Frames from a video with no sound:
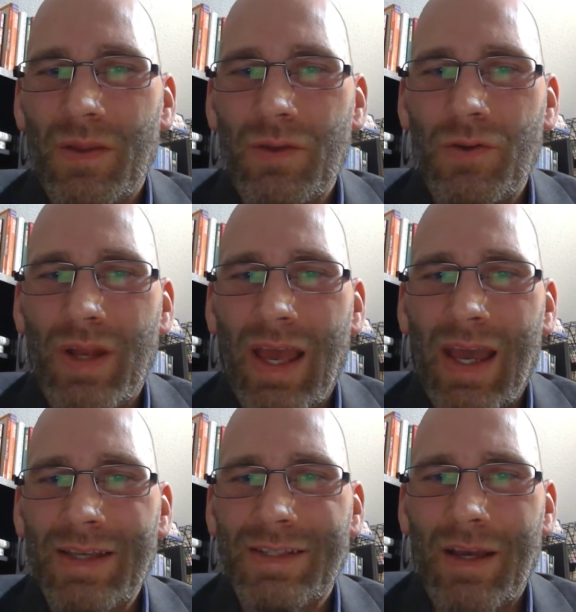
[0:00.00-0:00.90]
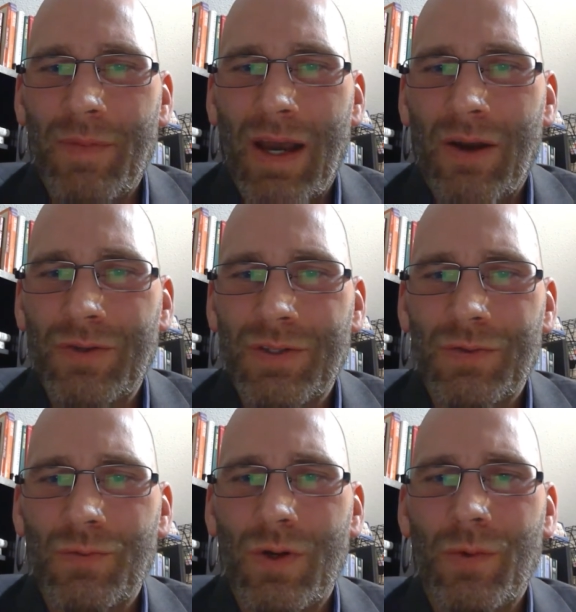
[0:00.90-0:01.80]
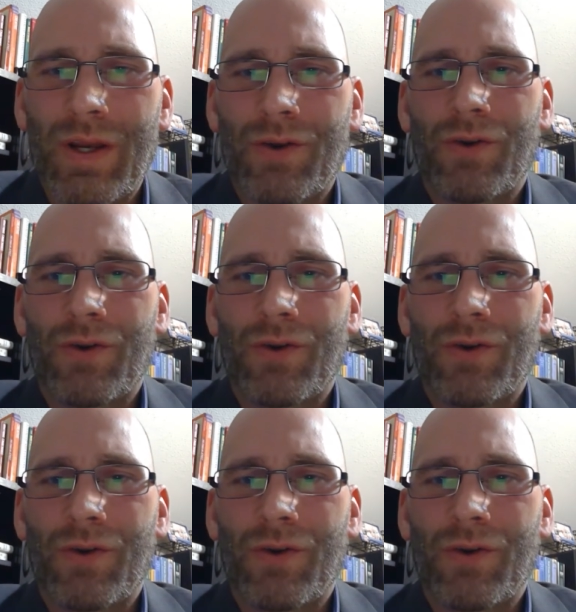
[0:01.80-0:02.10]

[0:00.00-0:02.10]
You had asked about one way to